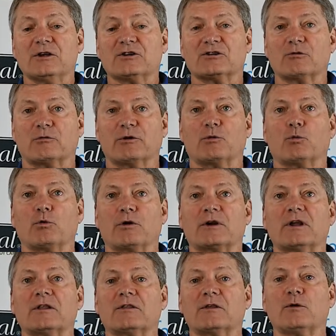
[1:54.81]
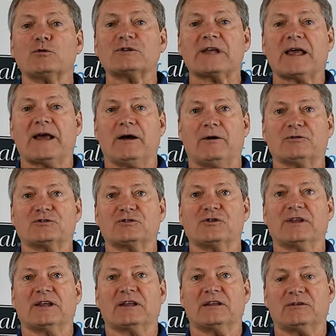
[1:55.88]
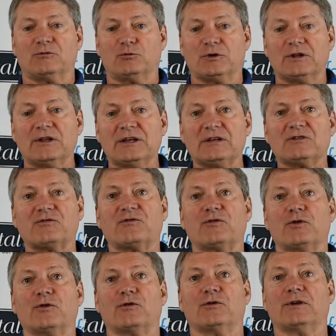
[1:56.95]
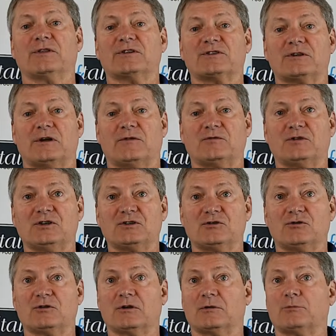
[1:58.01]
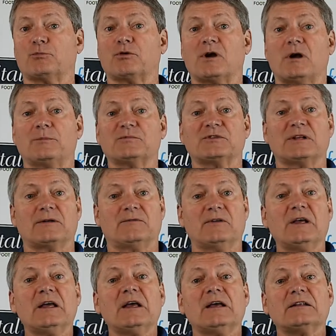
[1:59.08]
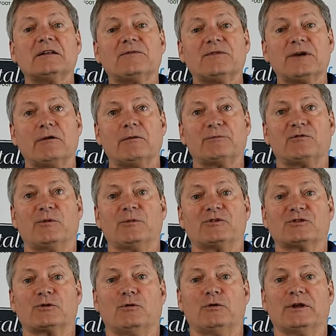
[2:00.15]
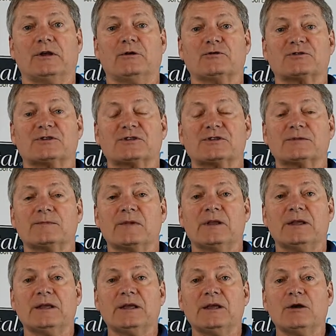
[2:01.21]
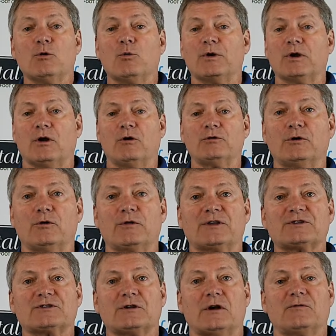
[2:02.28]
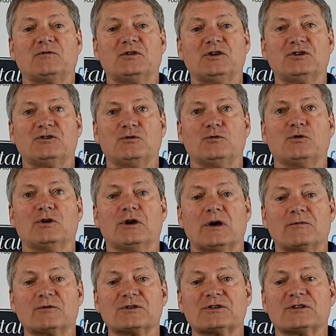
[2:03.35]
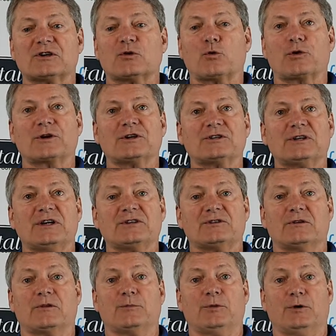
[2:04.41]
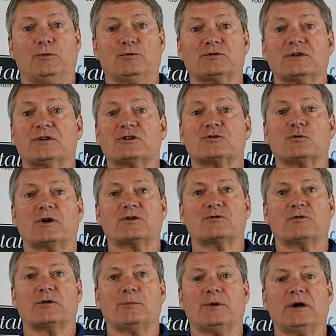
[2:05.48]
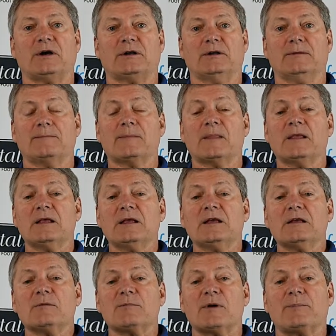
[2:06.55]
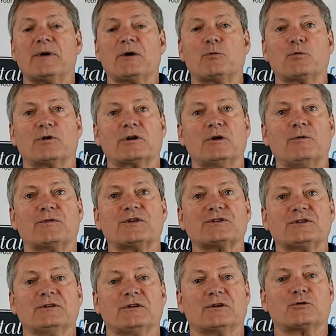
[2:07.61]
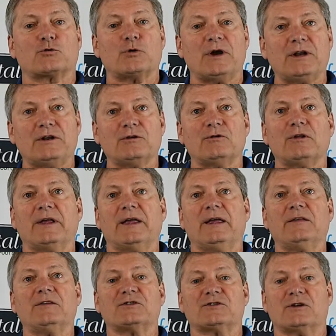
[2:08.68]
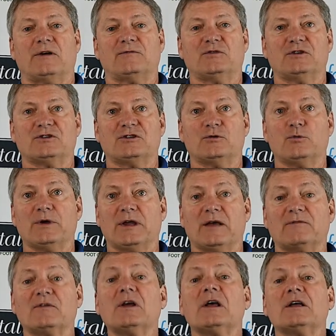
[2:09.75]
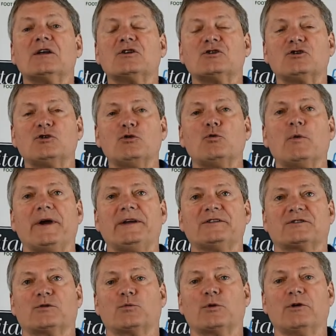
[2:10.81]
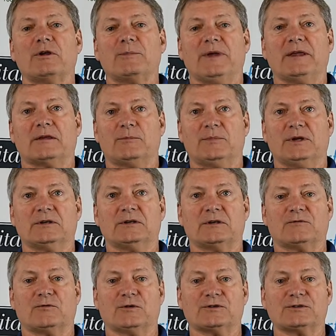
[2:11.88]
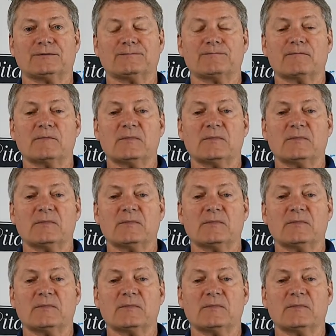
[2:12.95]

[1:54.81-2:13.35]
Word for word: So we're working those out so they can release further in the soft tissue the problems that have developed from the scoliosis. We know that soft tissue governs the organization of the bones and the structure of the body. But by working with the, the cranial and the soft tissue, we have two ways to really make a big difference.